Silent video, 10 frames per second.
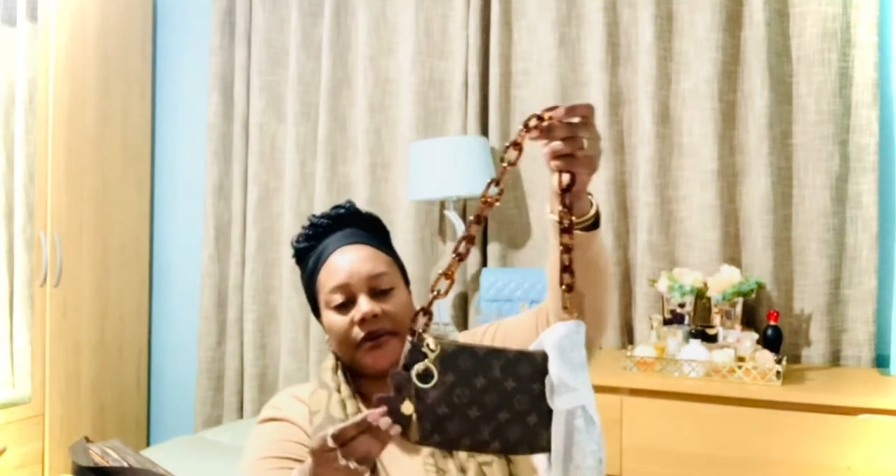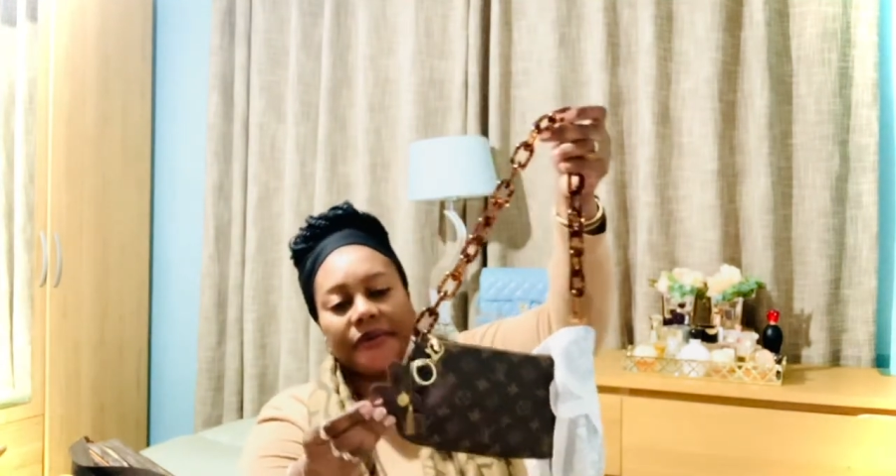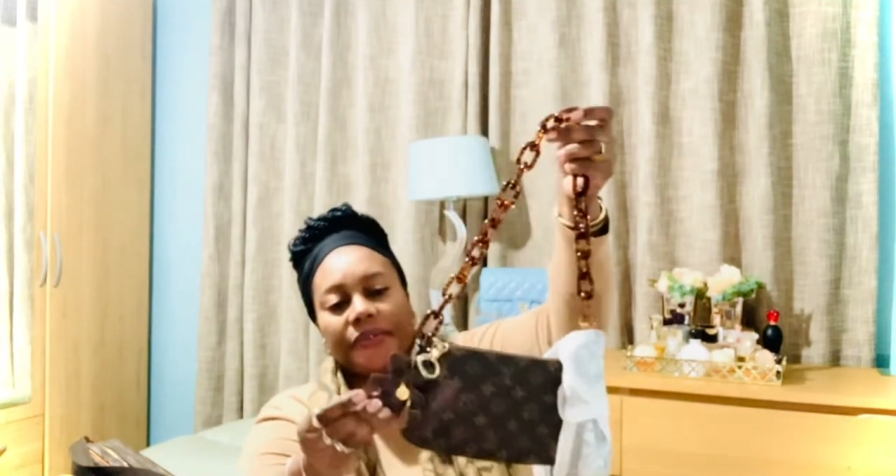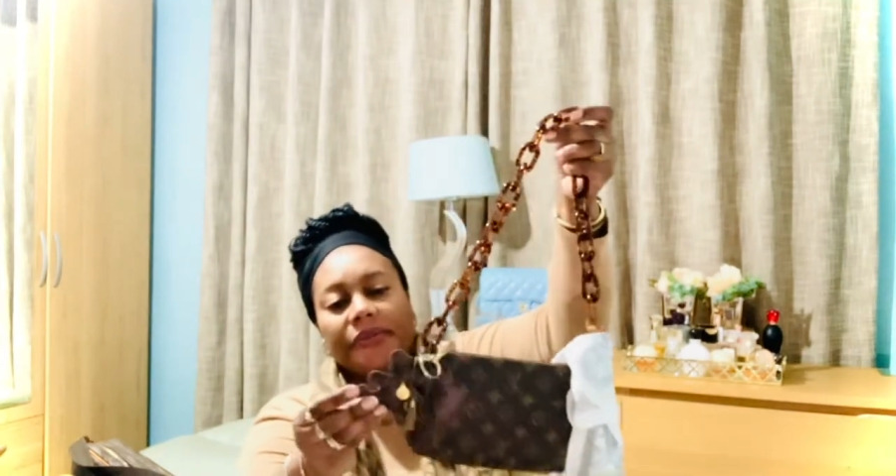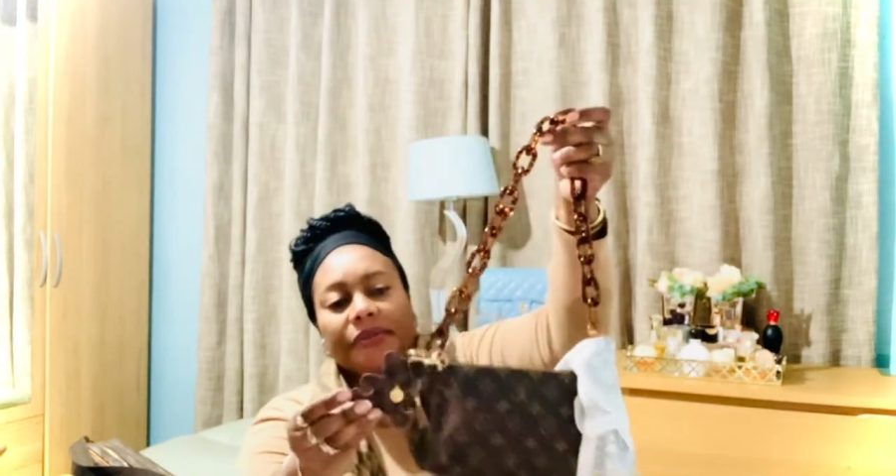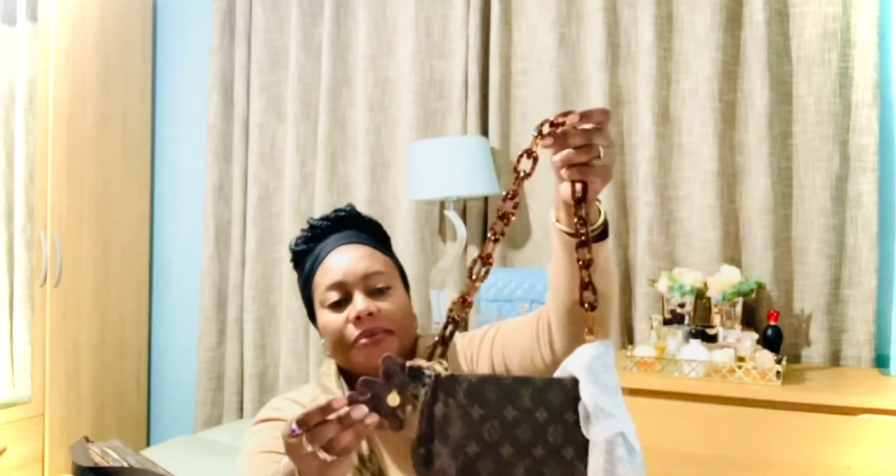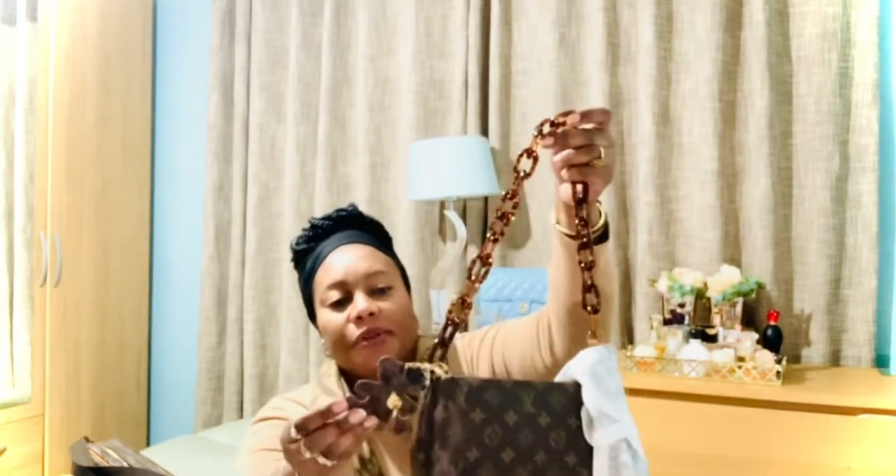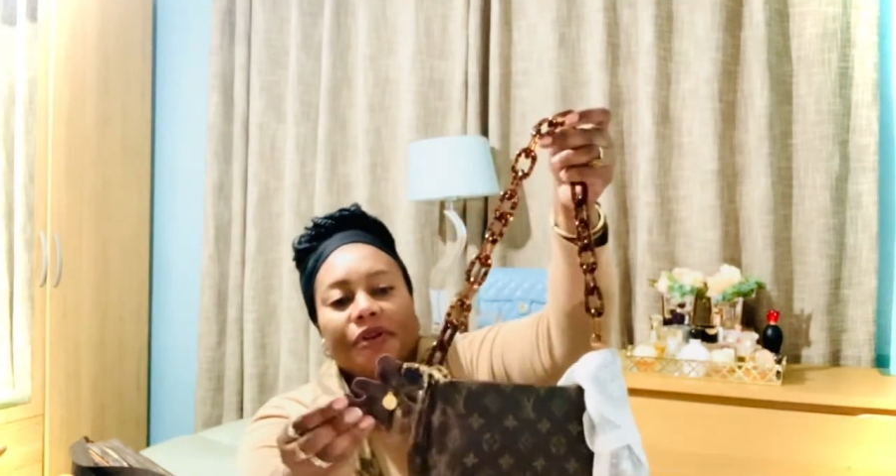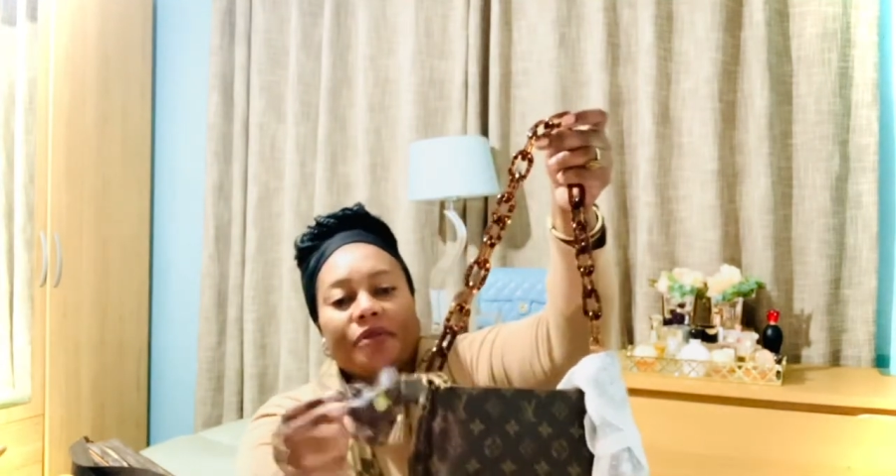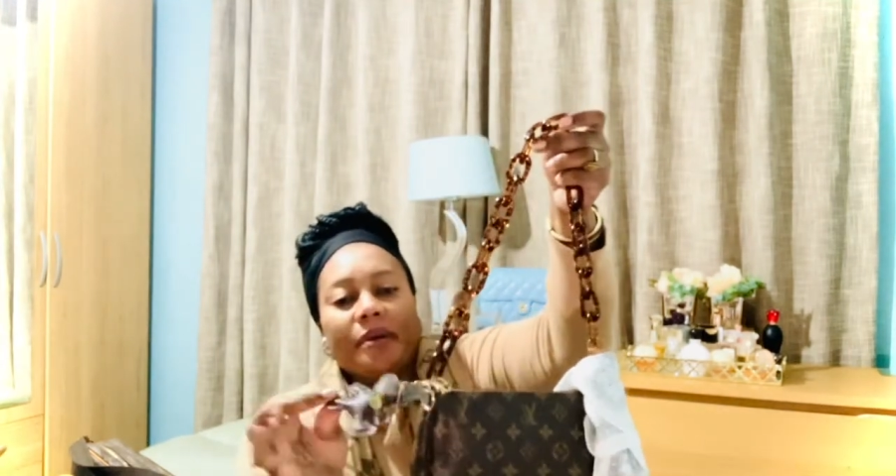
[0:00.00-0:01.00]
of
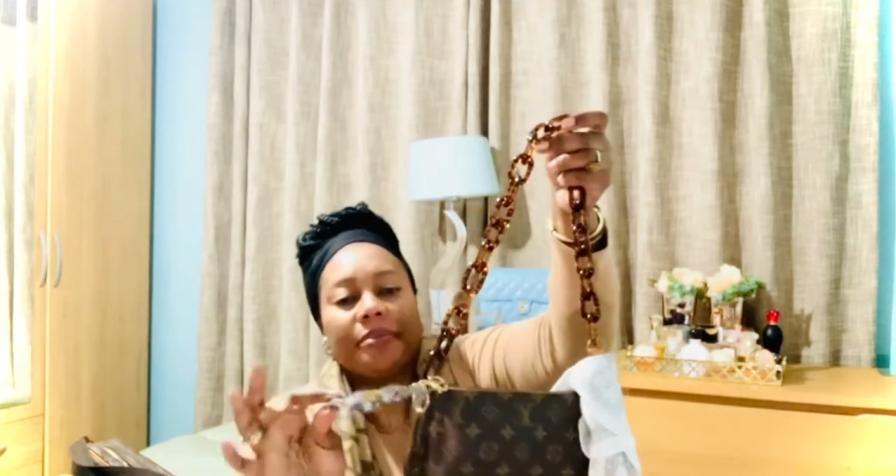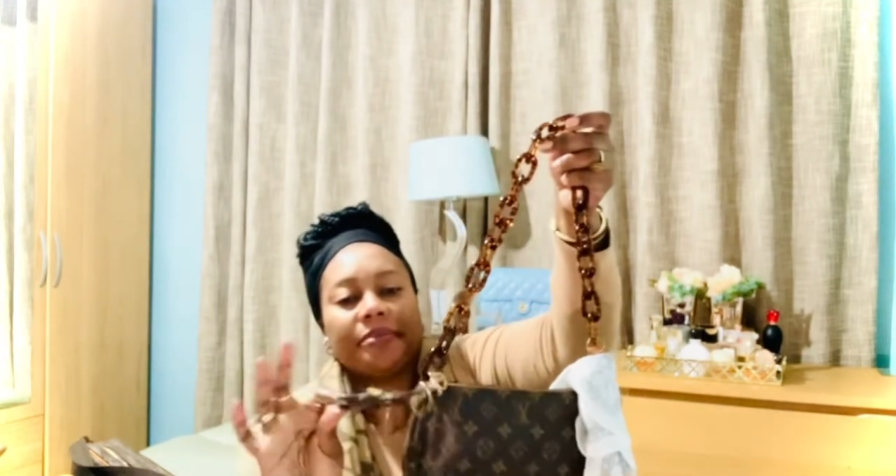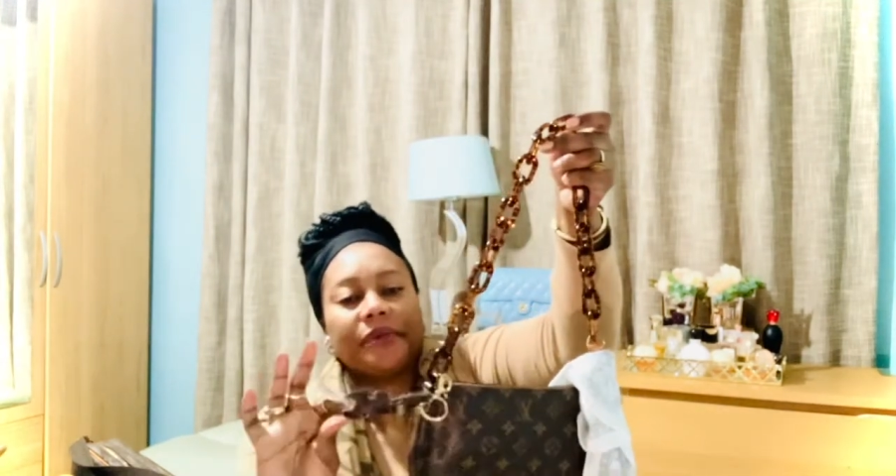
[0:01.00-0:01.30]
monogram,